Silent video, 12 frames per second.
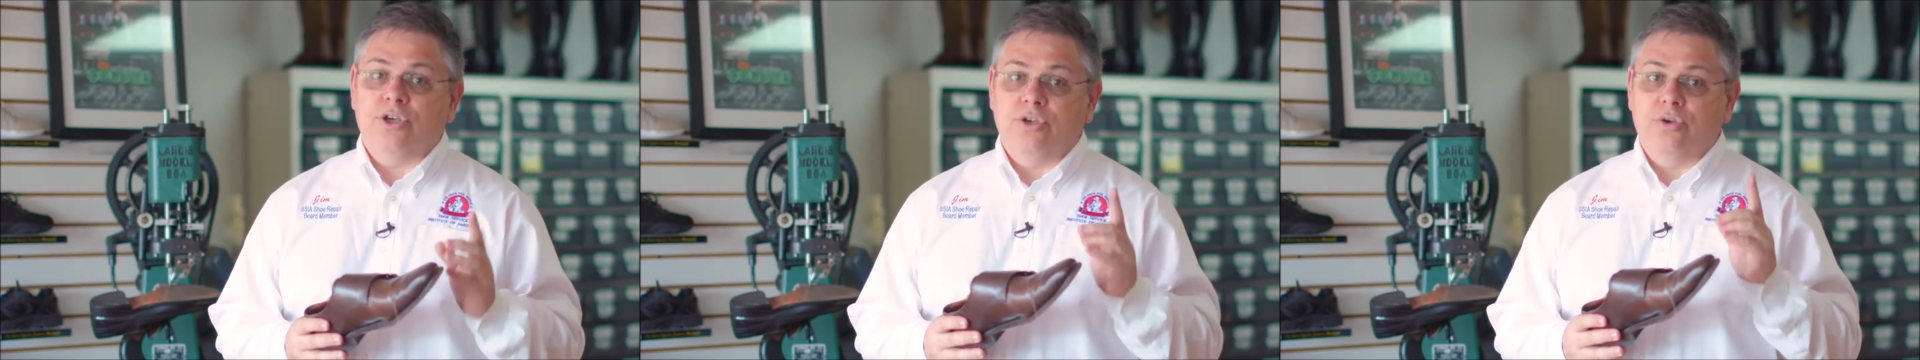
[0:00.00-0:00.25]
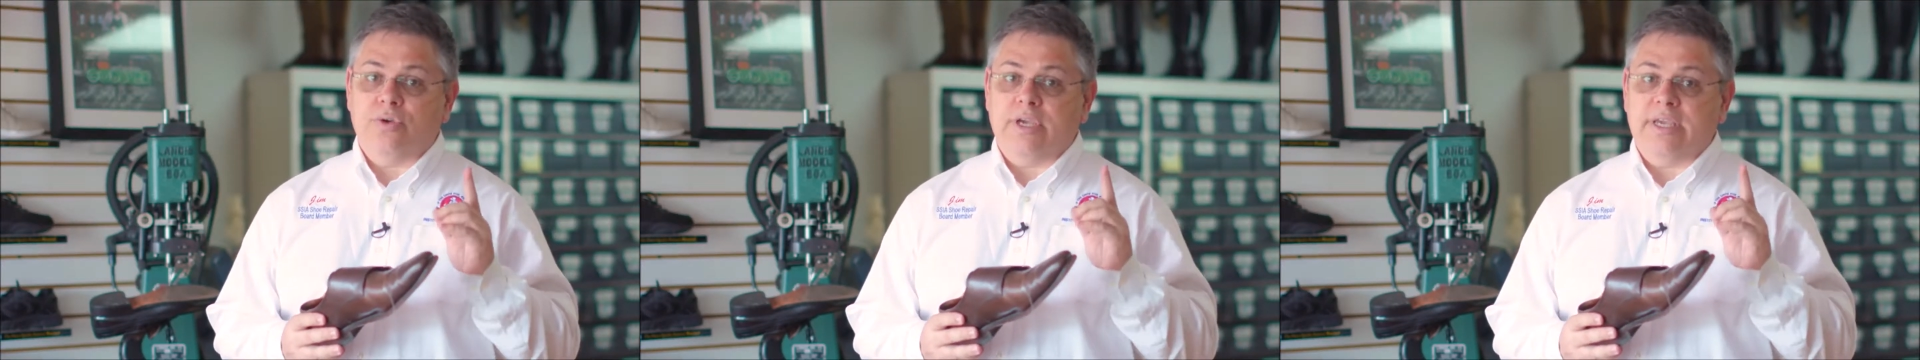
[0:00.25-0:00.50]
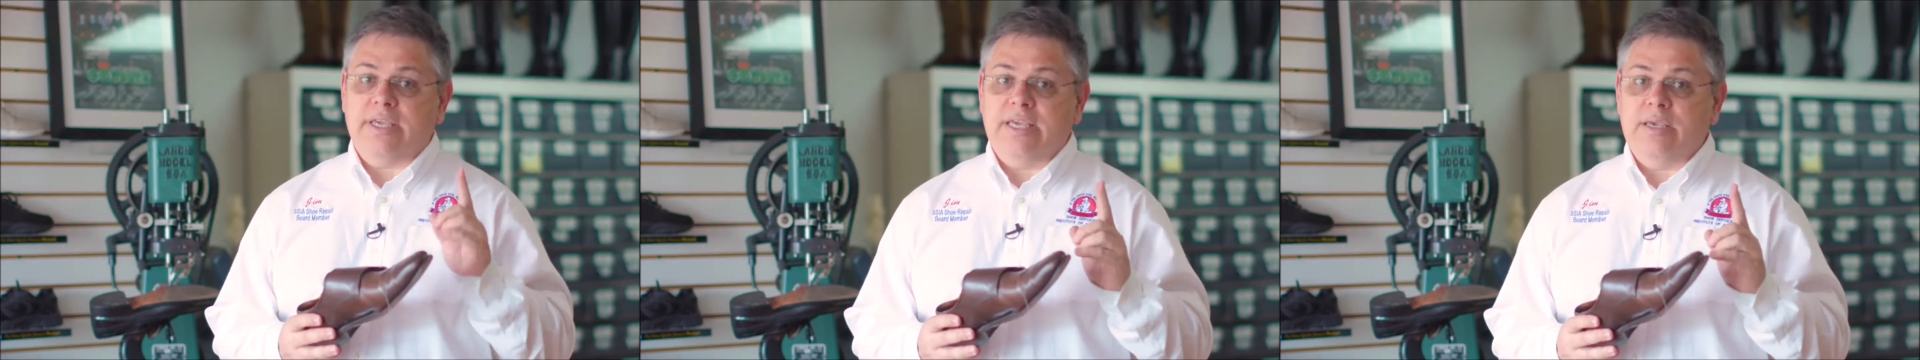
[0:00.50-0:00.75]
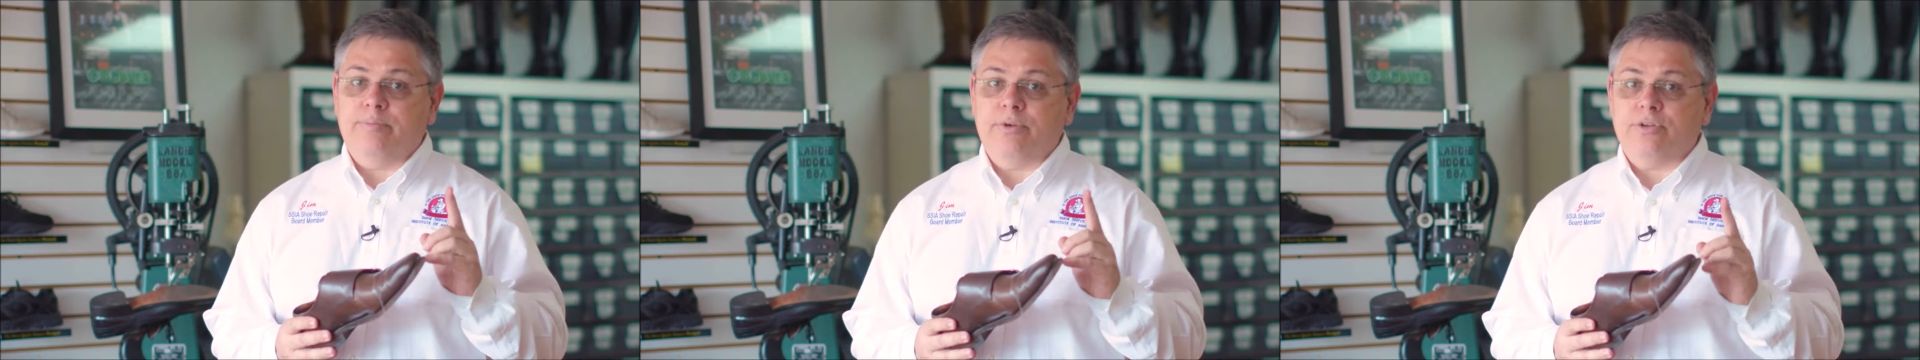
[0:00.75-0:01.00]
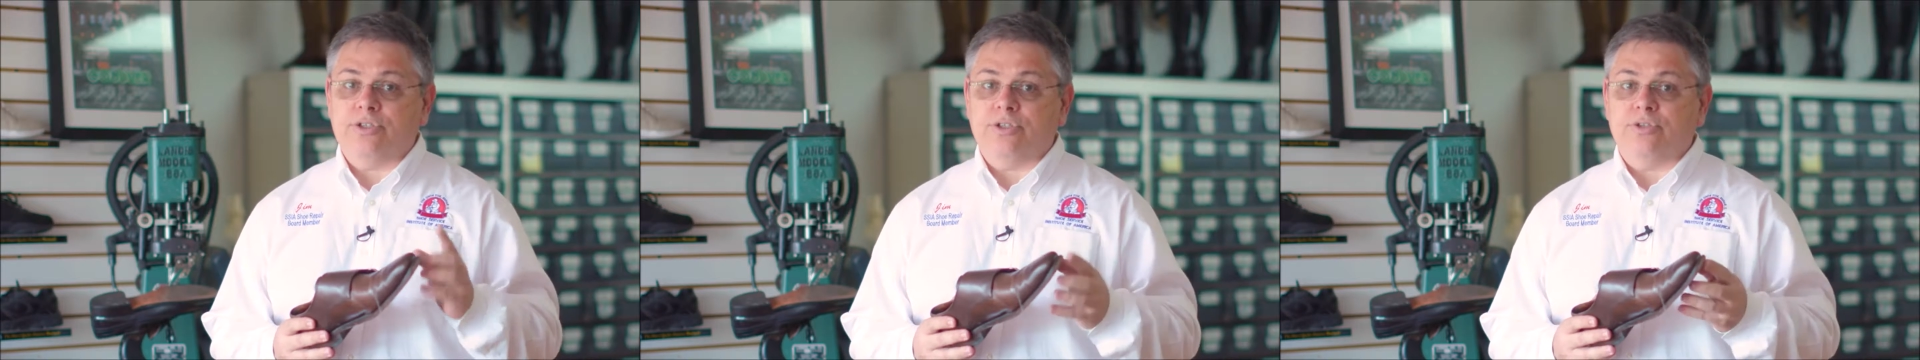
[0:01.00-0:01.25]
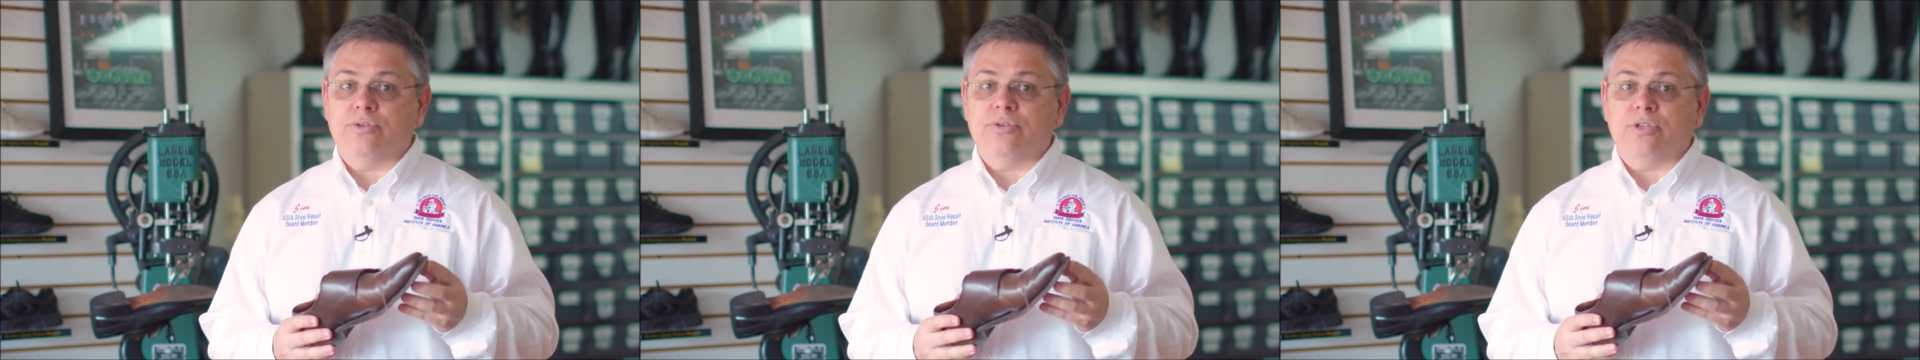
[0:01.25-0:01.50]
you can keep your
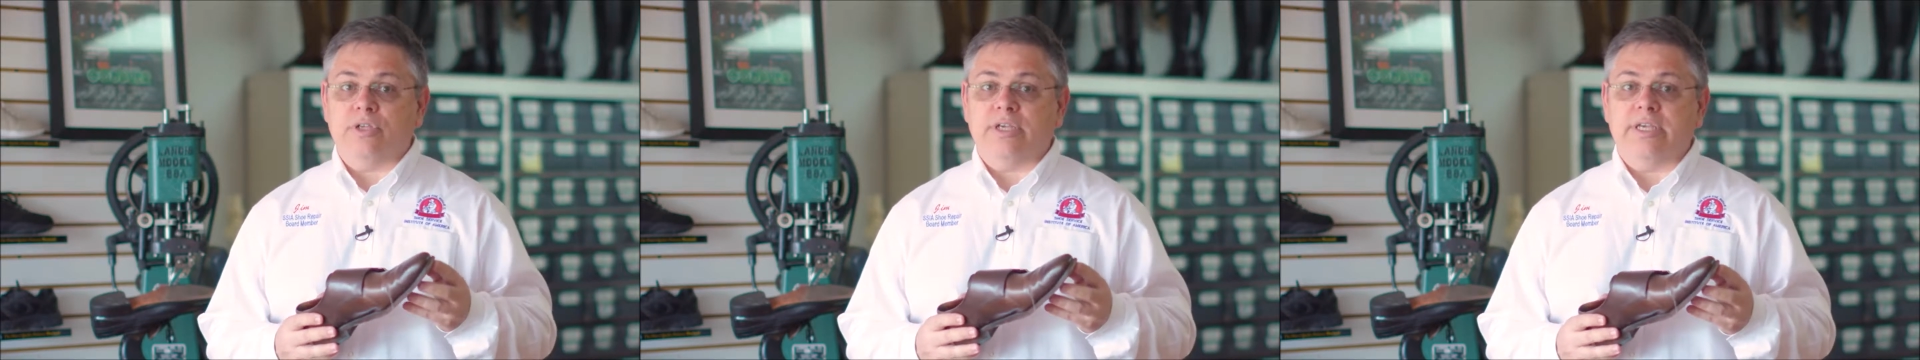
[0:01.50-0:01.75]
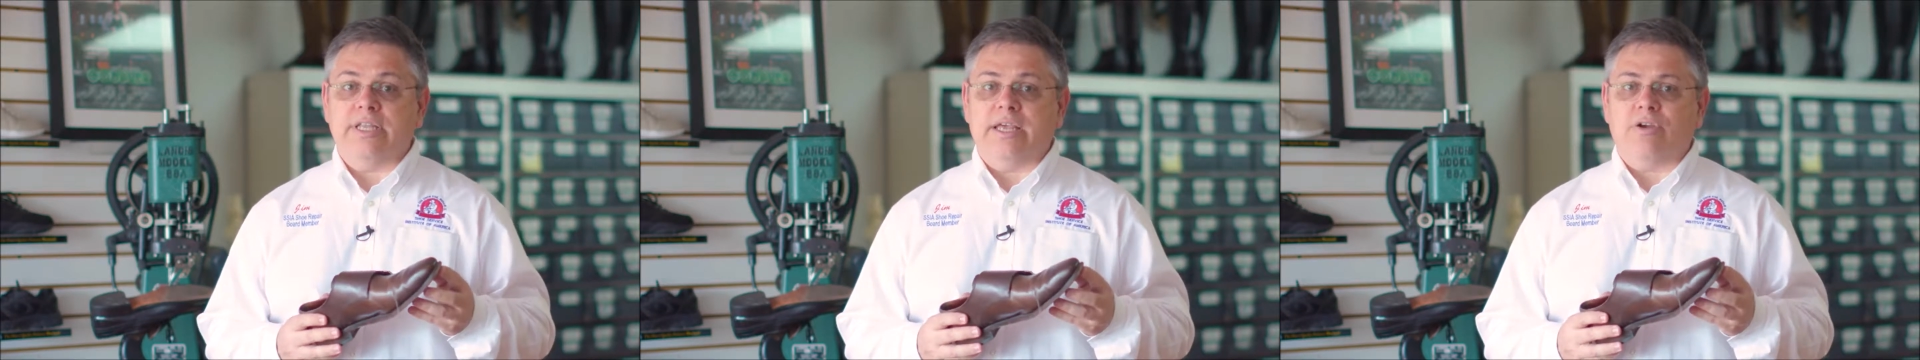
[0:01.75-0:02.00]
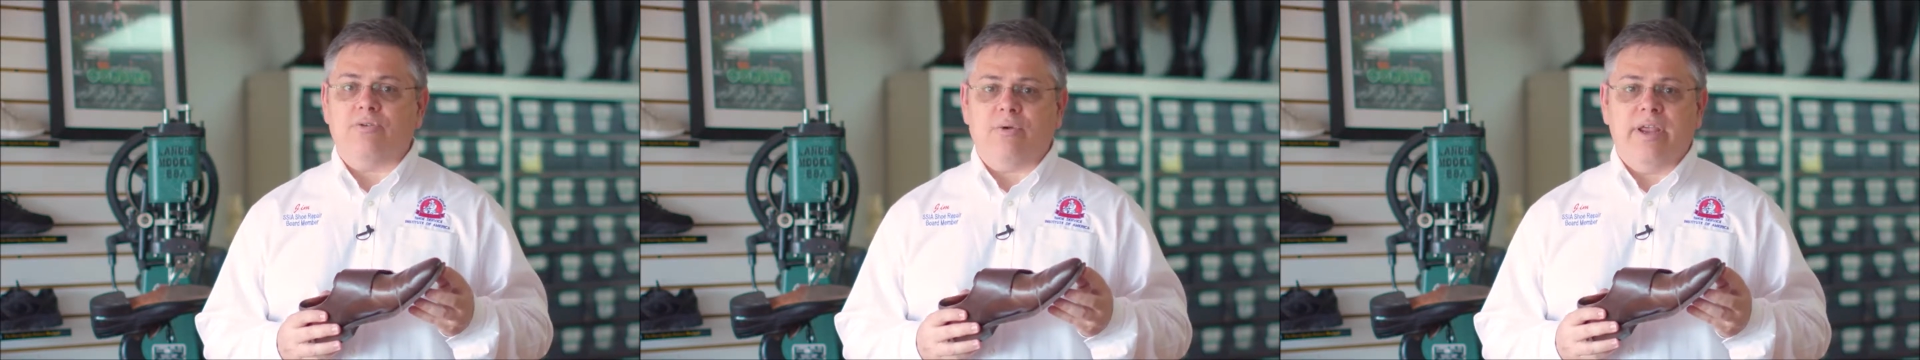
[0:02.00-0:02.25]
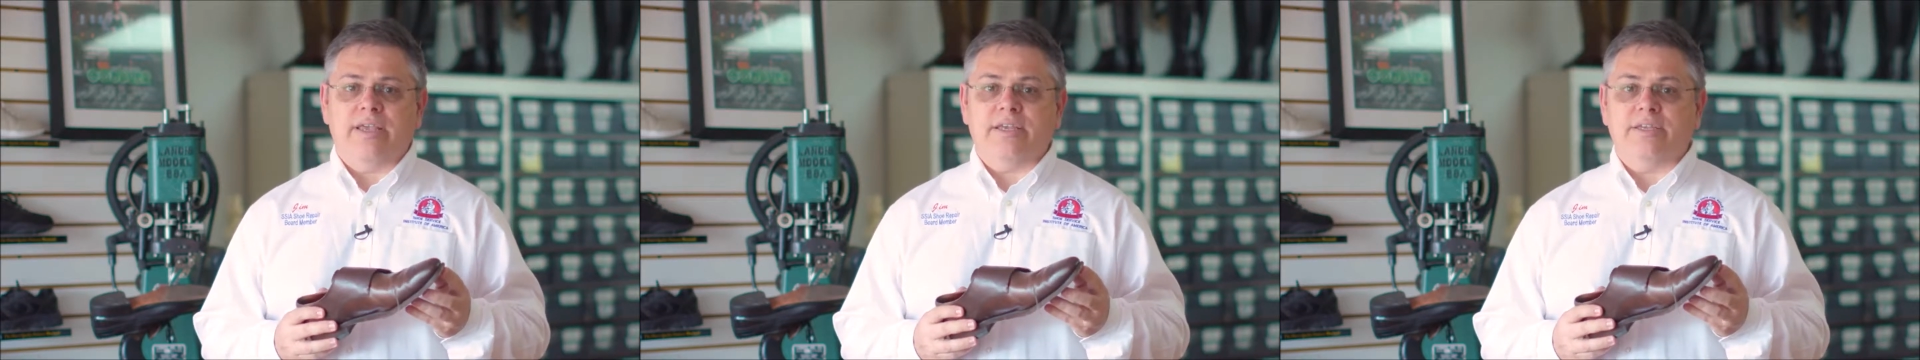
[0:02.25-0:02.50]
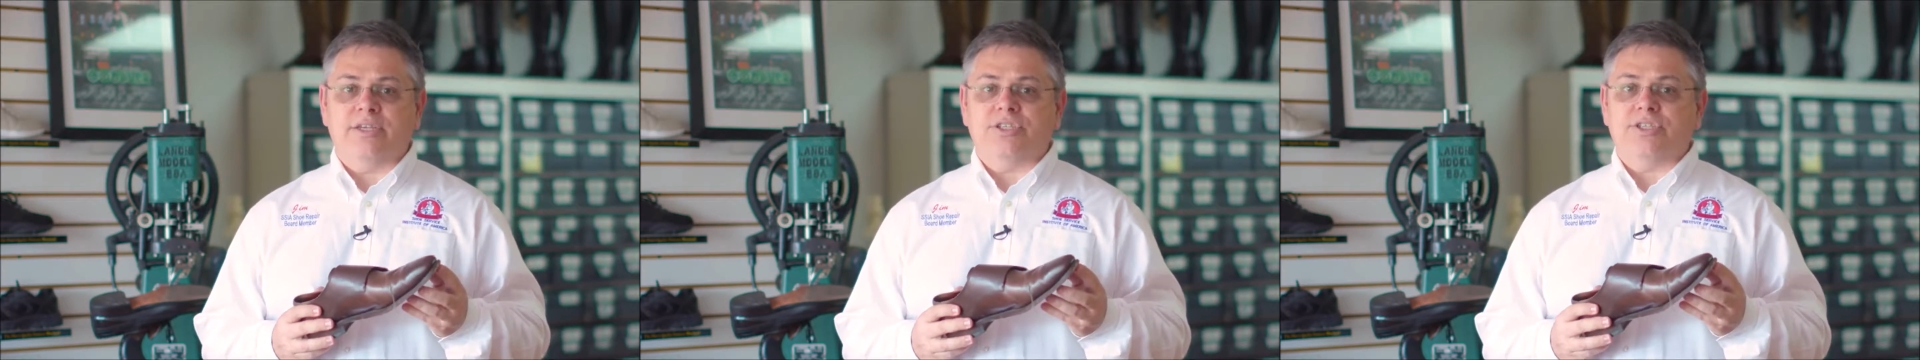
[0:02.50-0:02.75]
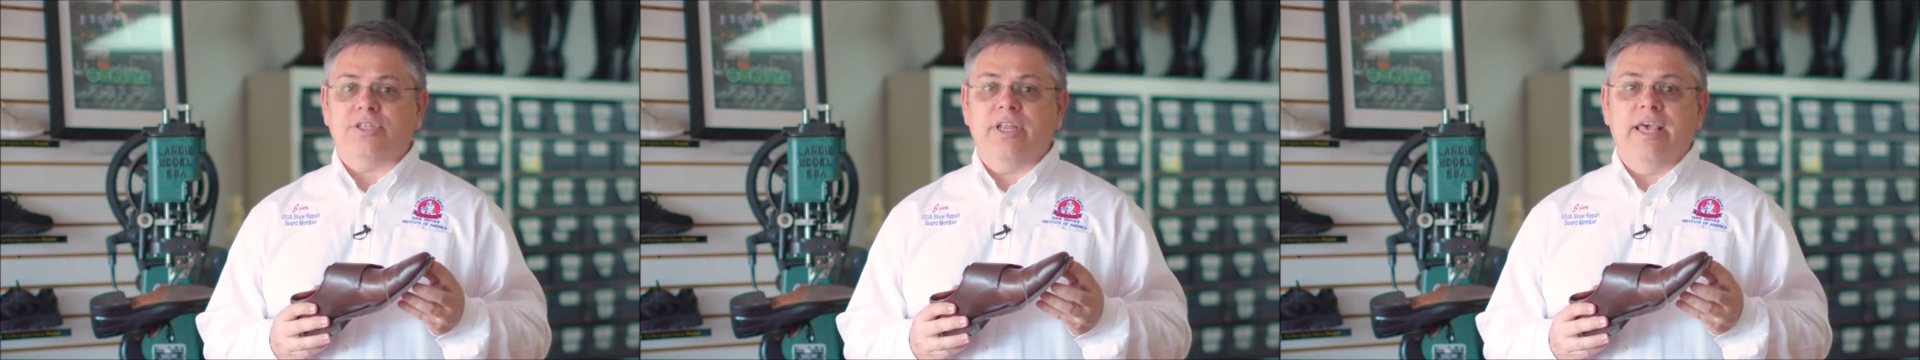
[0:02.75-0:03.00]
shoes looking in great
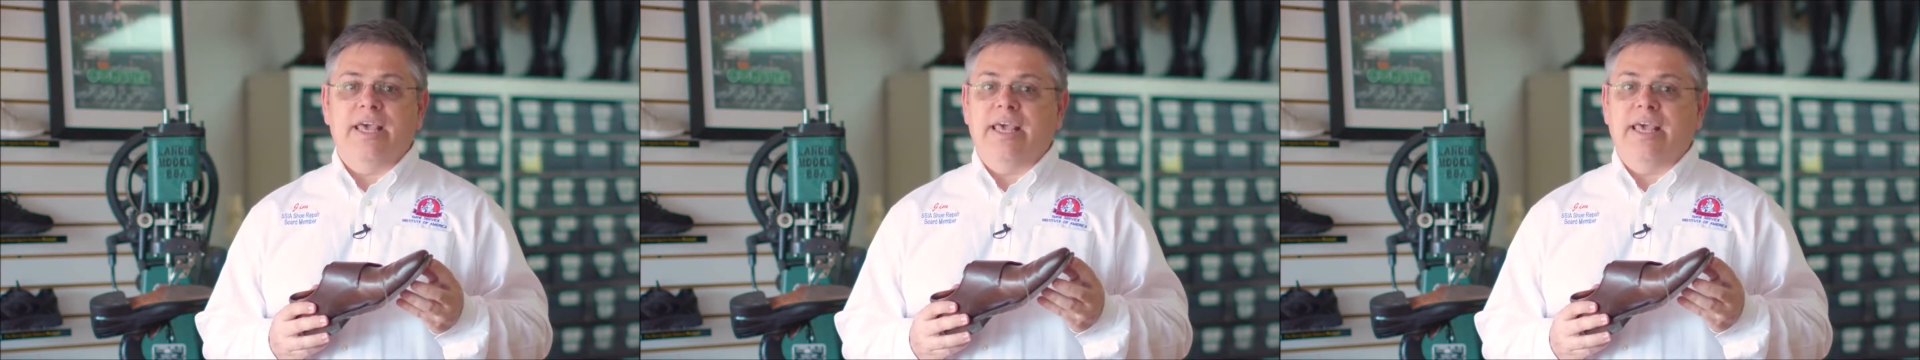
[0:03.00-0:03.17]
condition